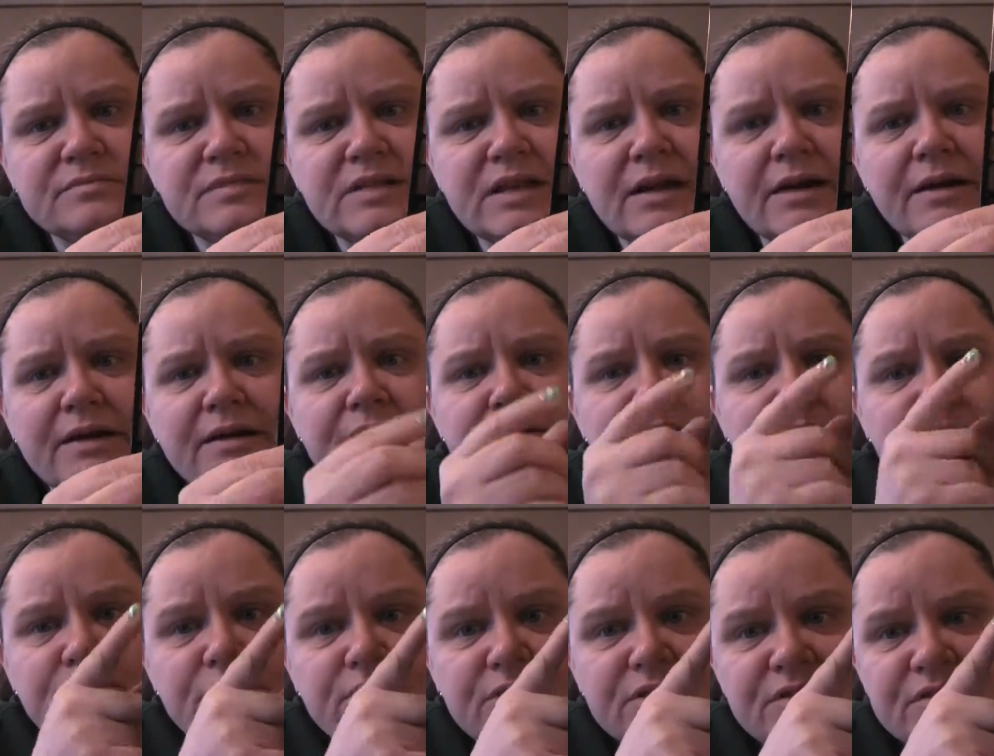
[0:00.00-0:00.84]
And
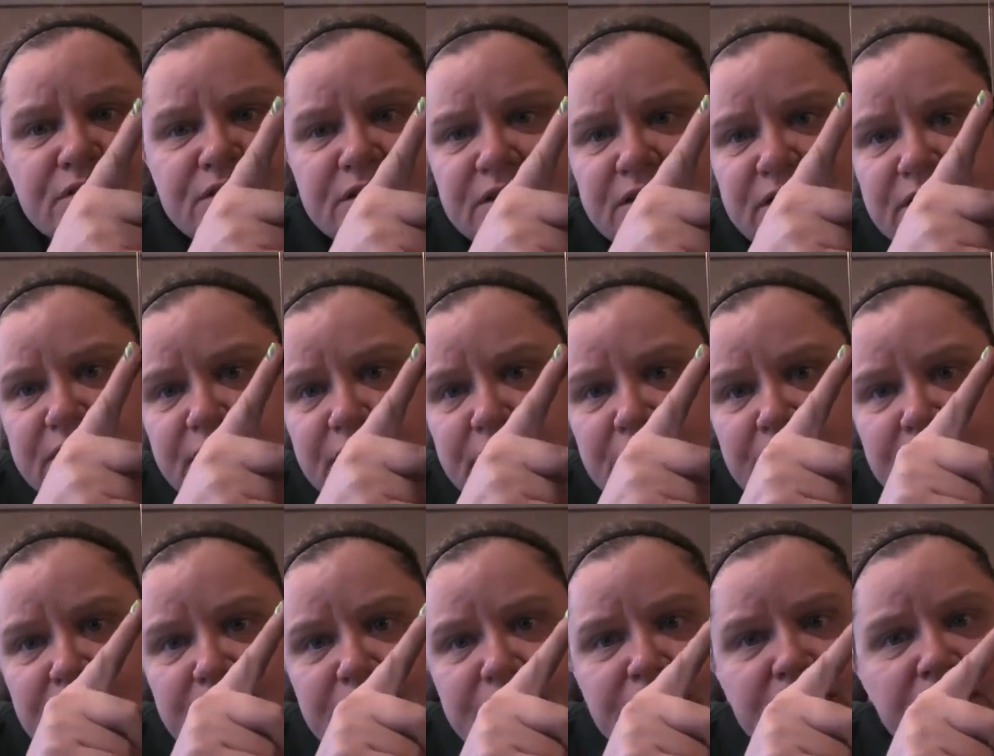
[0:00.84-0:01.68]
you can see
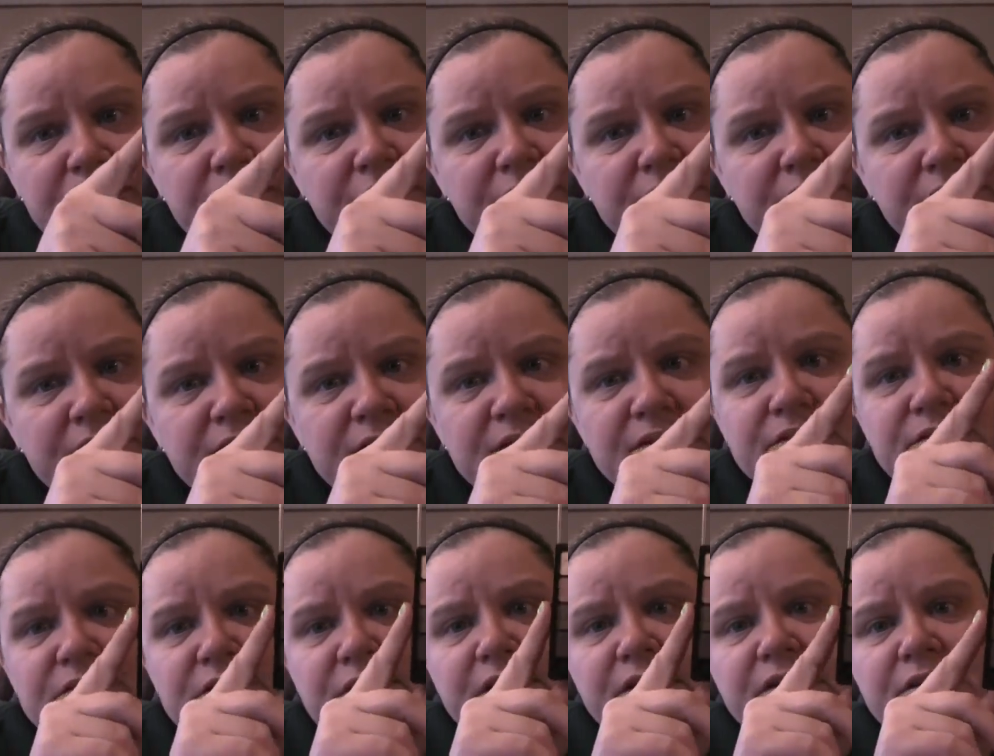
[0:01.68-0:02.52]
that this
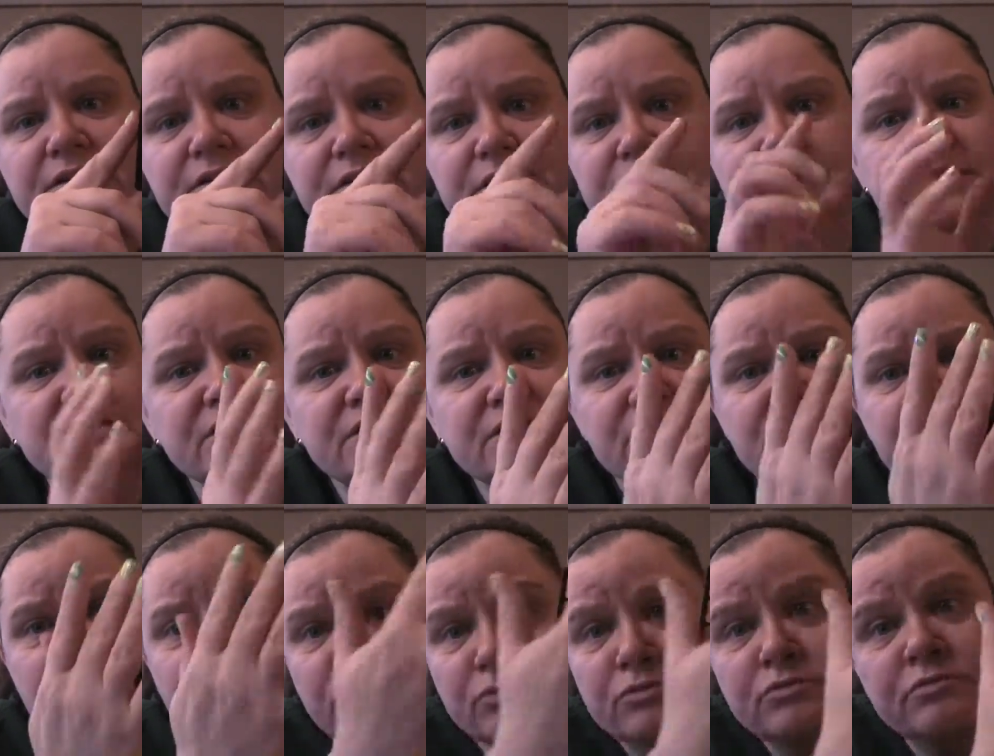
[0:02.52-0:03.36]
is a
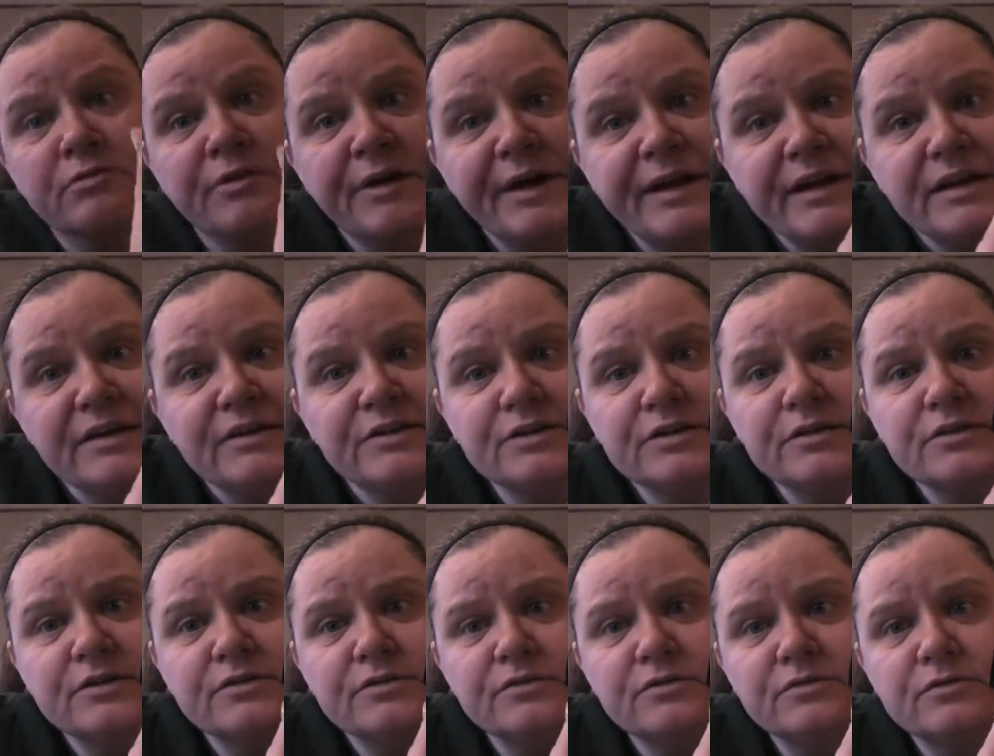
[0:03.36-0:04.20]
great
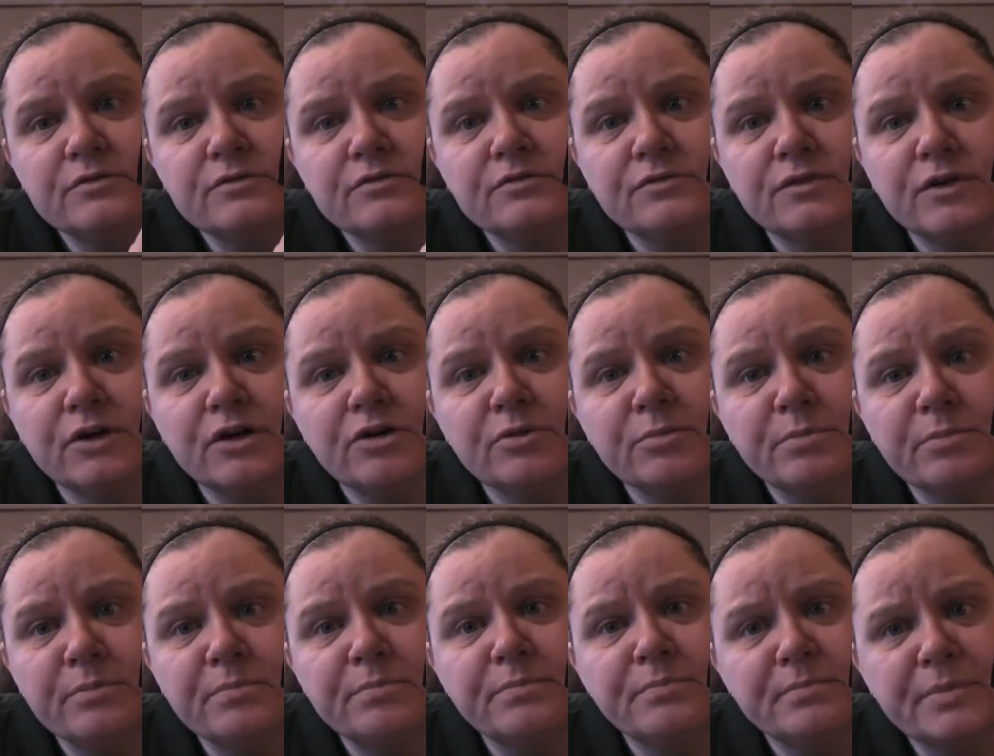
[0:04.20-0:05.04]
fall
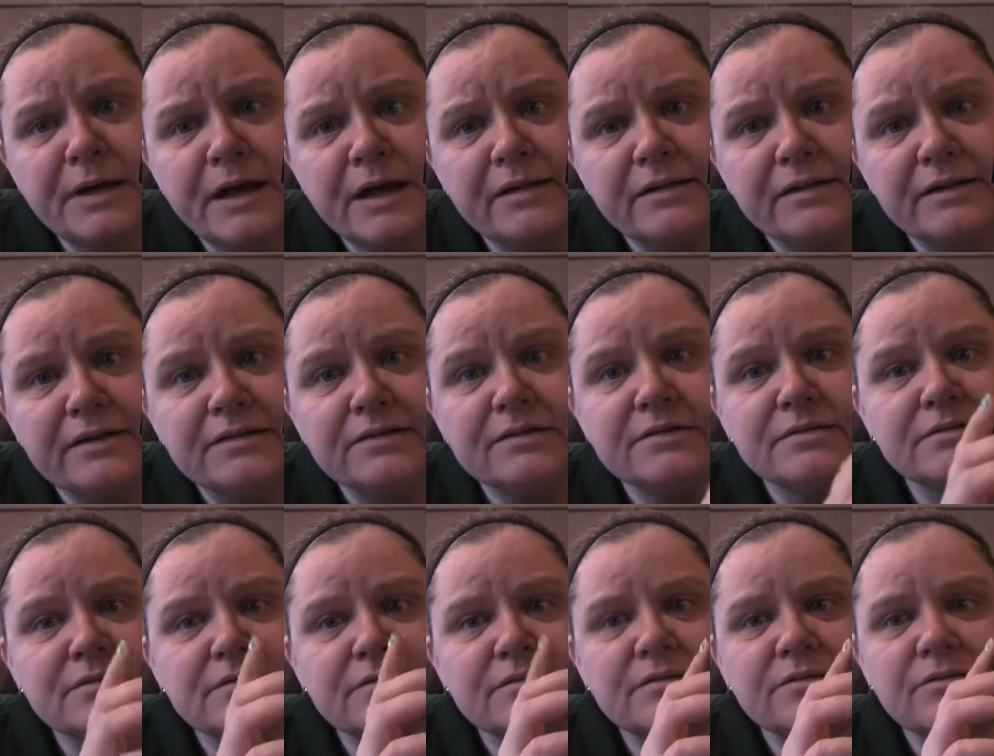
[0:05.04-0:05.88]
palette,
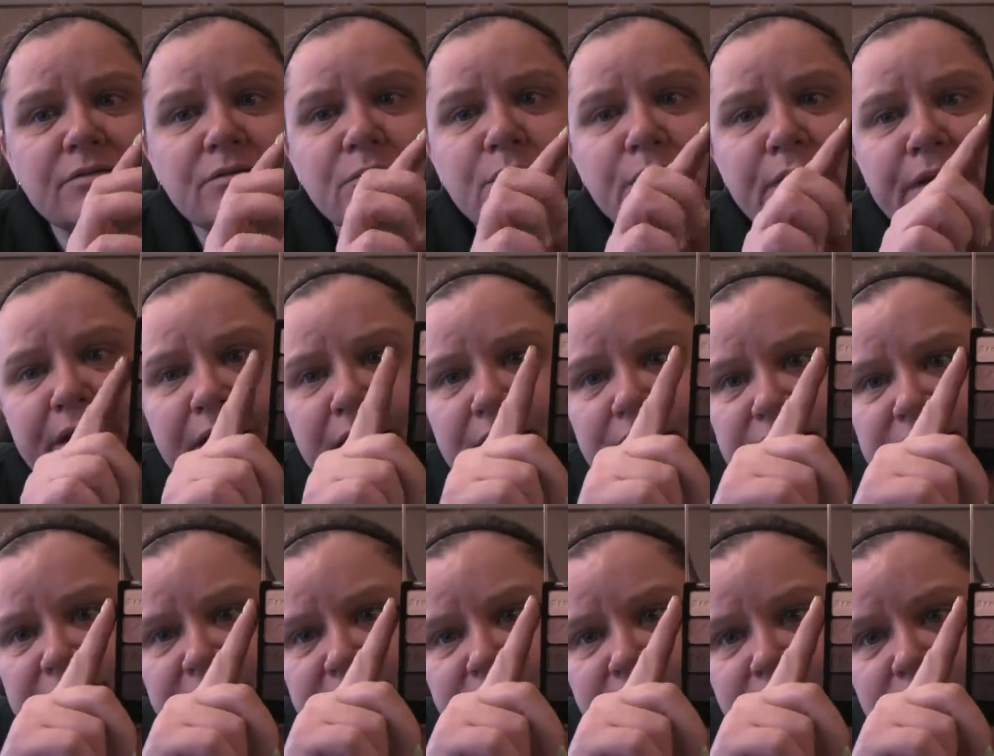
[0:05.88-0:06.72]
without
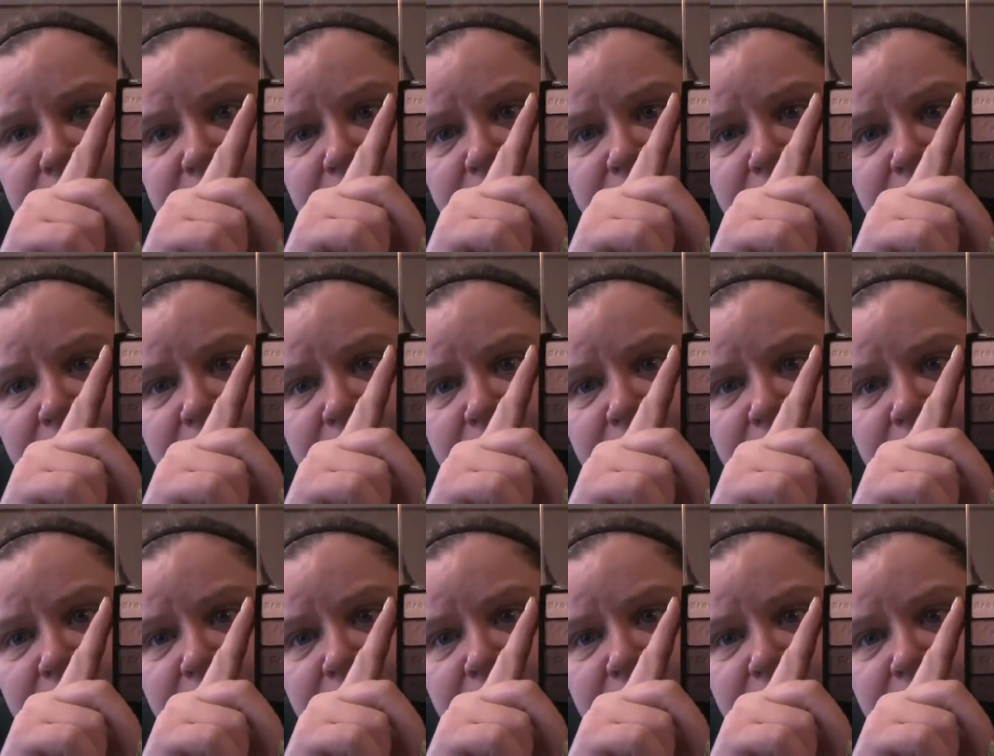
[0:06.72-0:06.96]
doubt.